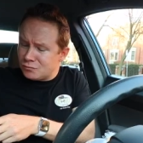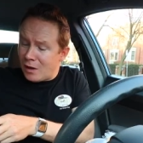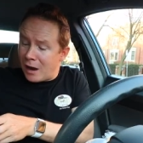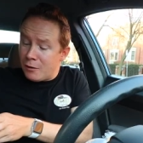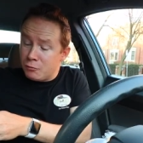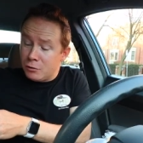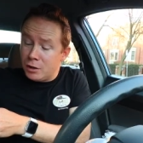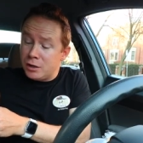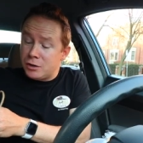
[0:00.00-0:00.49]
I
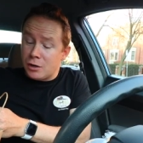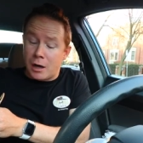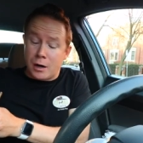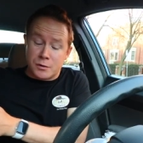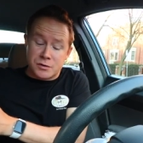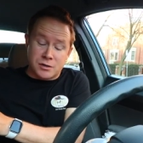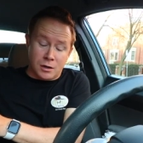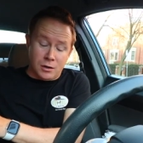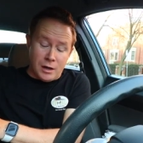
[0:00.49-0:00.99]
really thought I
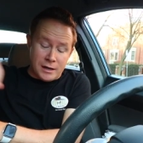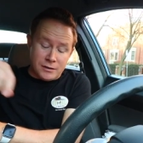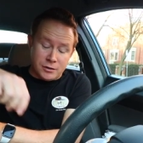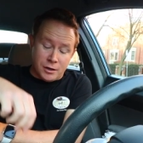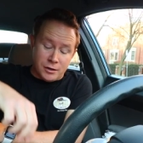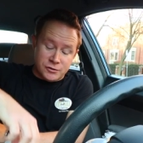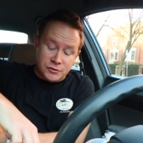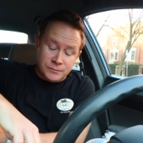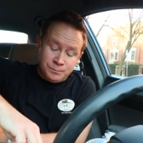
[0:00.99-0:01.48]
was gonna like
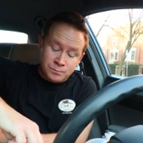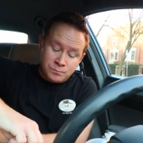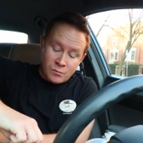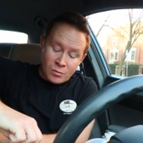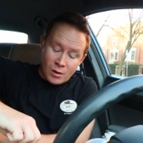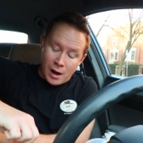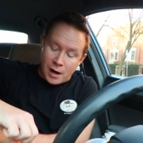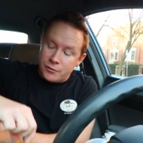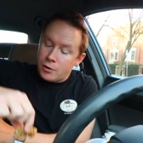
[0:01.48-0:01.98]
those.
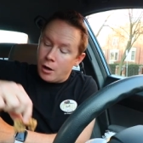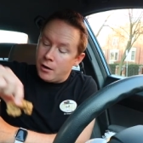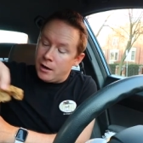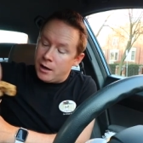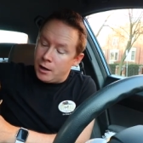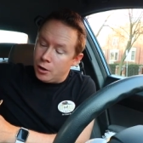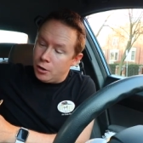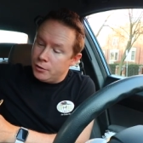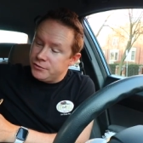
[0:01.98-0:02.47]
I thought
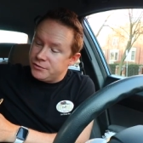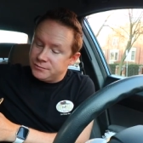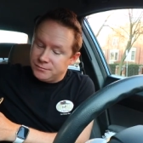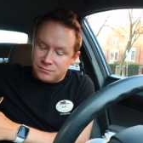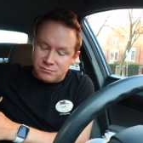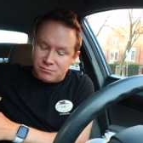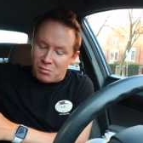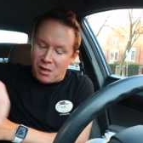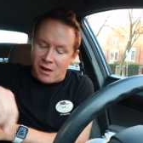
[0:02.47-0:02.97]
Harold's,
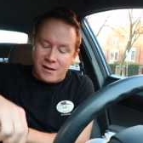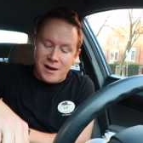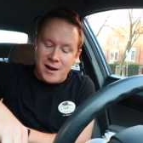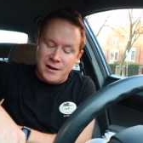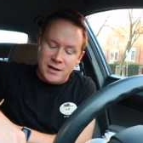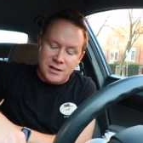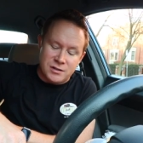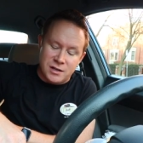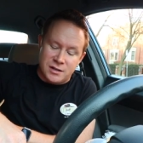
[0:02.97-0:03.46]
I
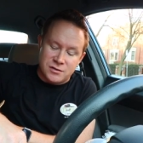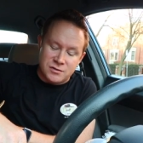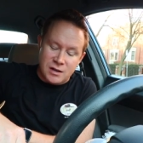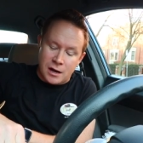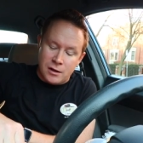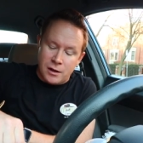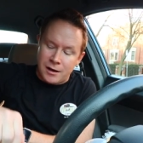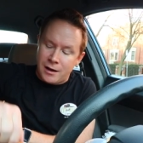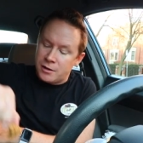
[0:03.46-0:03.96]
can't eat these.
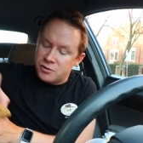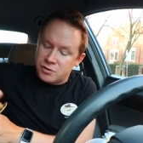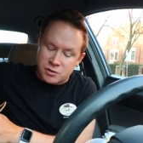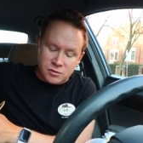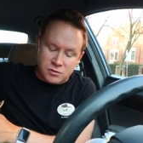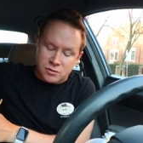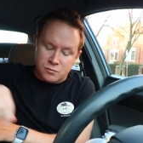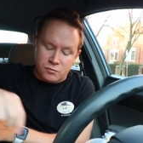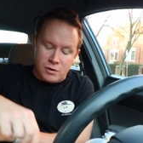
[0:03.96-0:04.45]
I like, I
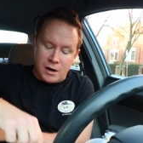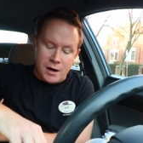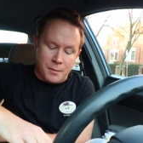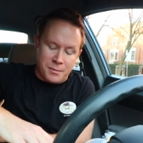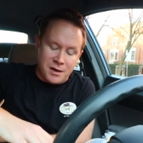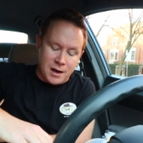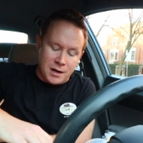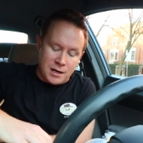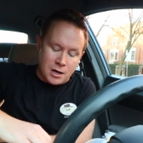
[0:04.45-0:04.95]
straight
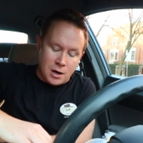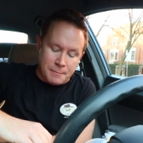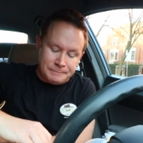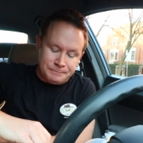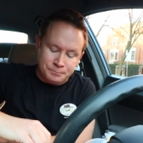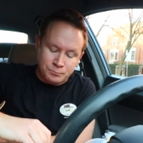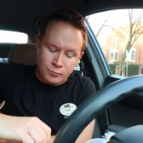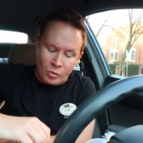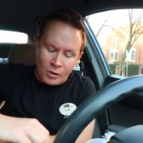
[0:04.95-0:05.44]
up can't eat them.
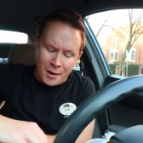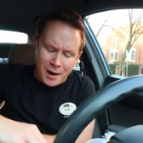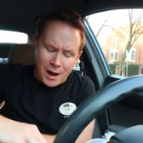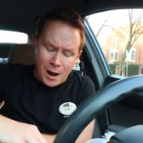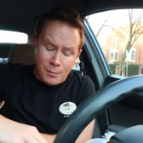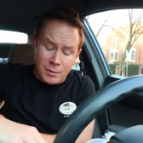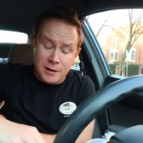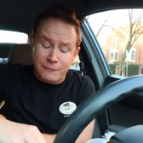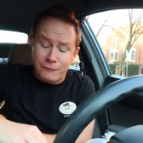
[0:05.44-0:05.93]

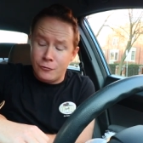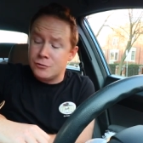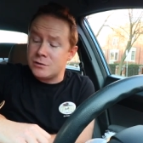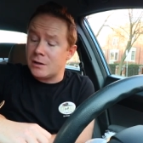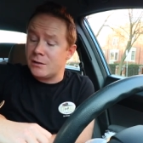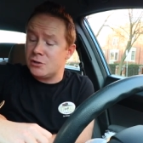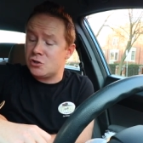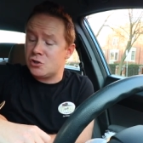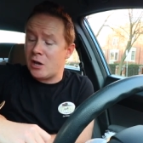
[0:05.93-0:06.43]
How many foods
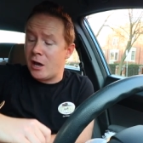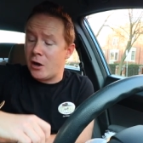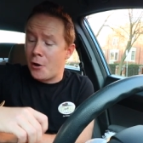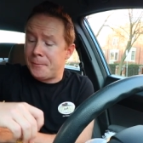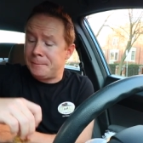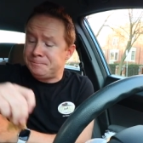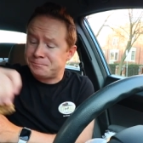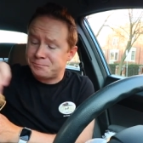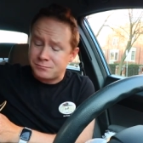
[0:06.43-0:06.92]
on this
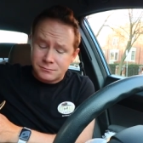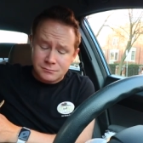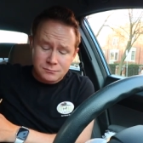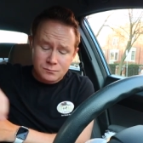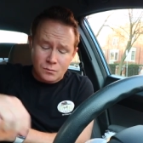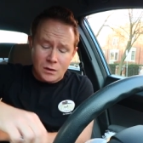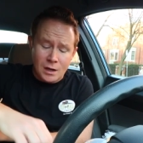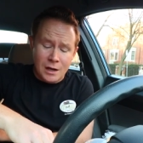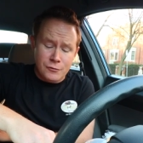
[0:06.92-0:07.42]
channel
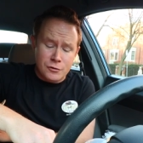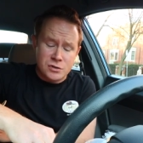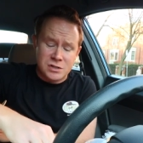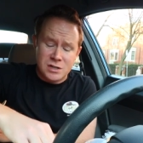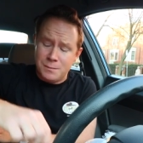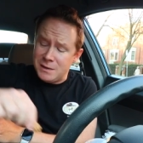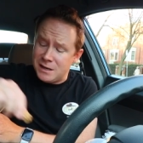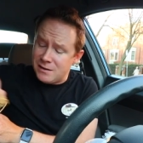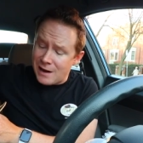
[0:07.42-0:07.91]
have you
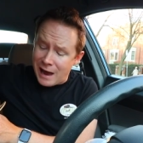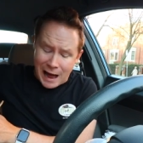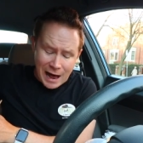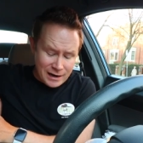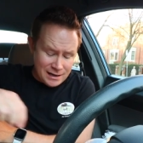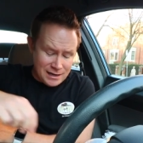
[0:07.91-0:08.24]
seen me not